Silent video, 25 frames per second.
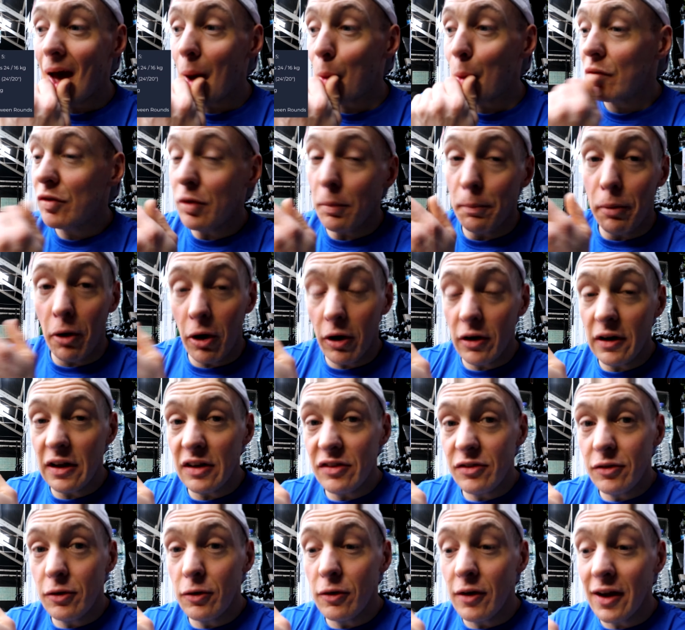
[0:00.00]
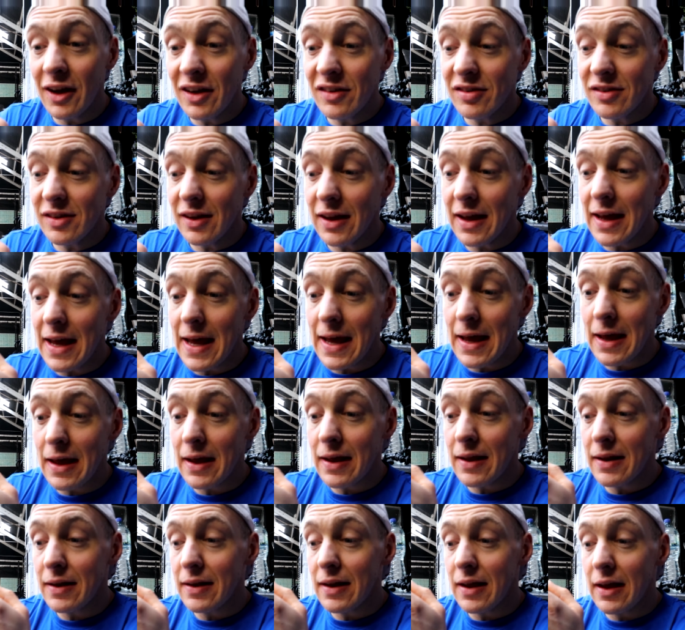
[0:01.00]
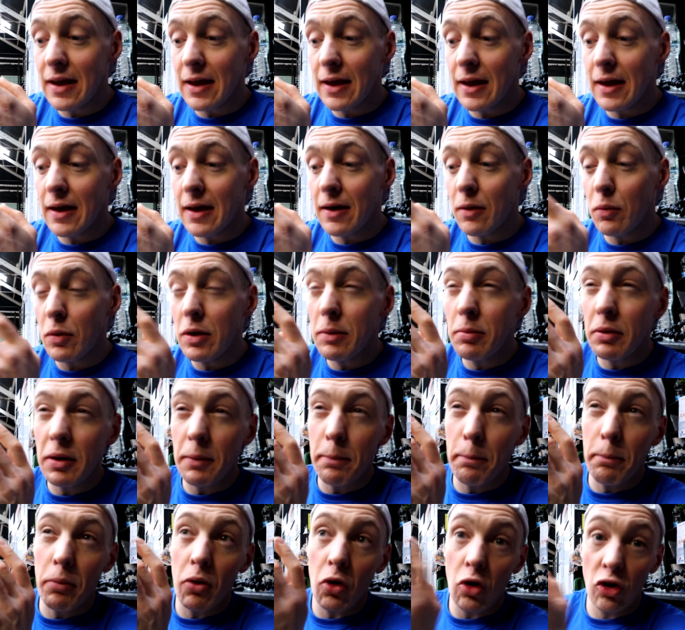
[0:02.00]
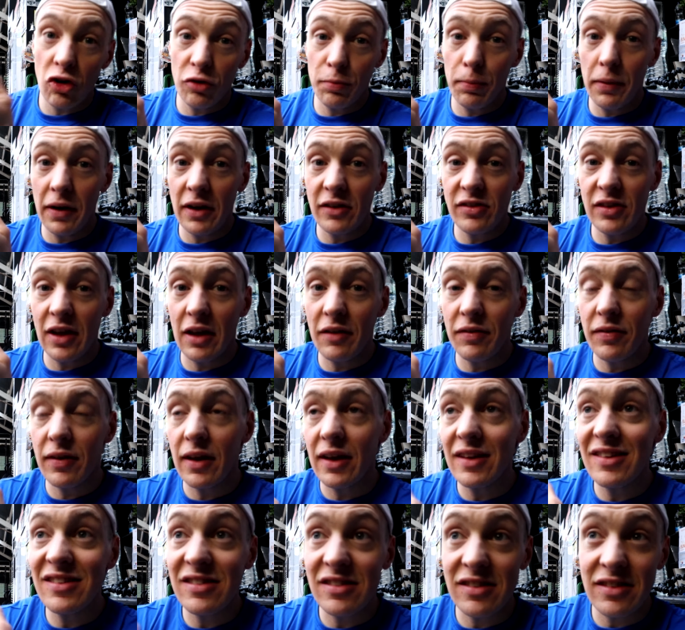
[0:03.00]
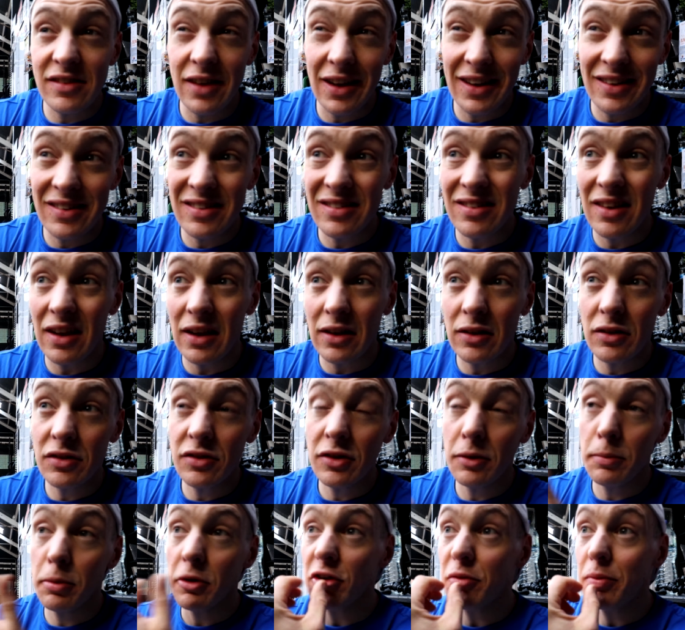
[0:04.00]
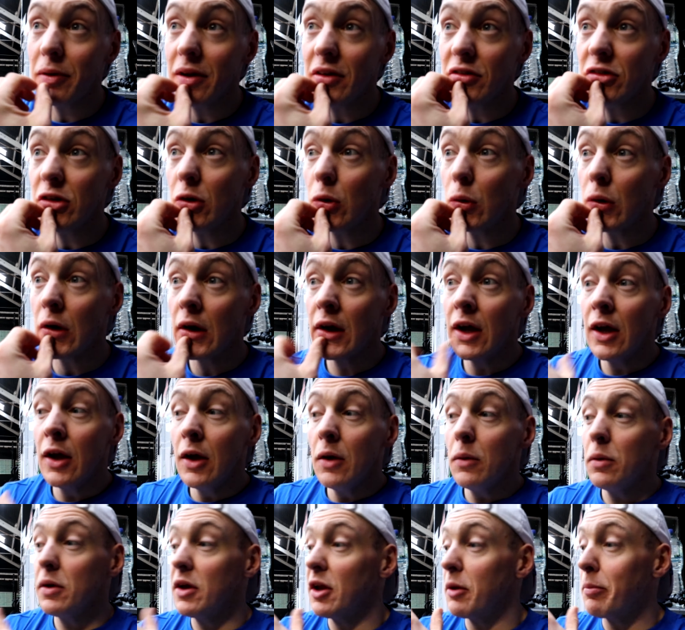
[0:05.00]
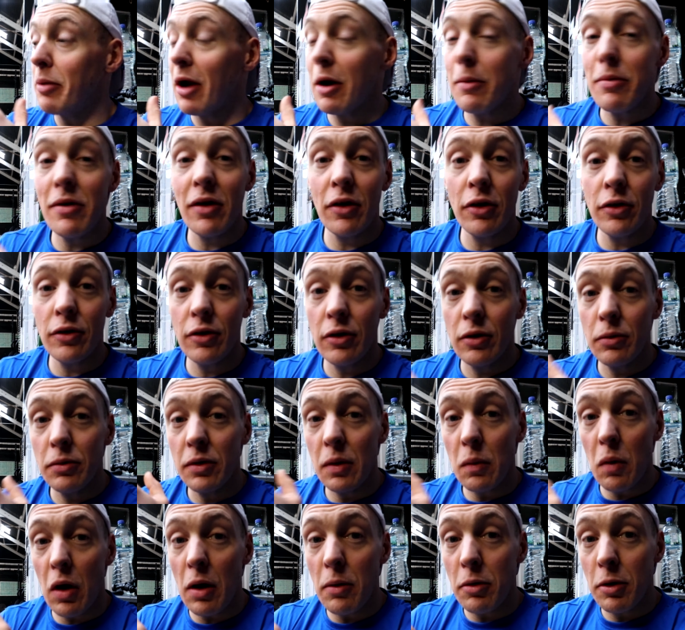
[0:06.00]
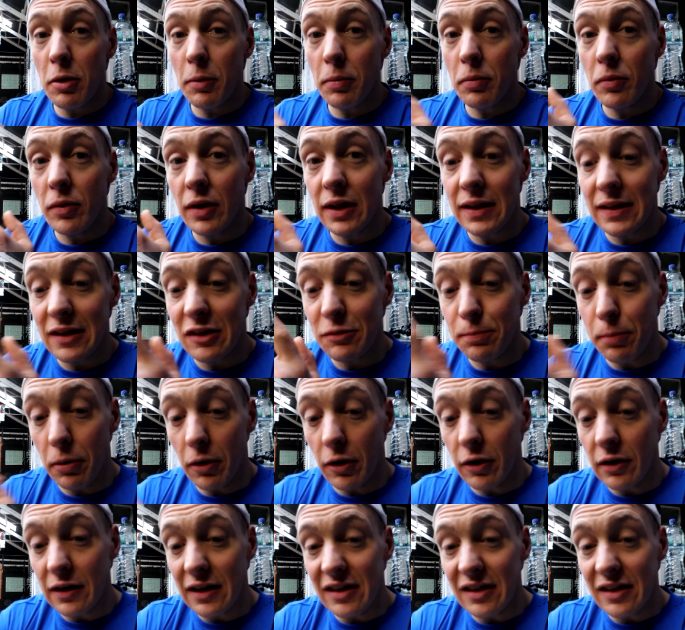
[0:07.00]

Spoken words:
with some power cleans to do next, and wee bit of push press after that, 6 singles in the push press, so we'll get a barbell out now, we'll get warmed up, and we'll hit these power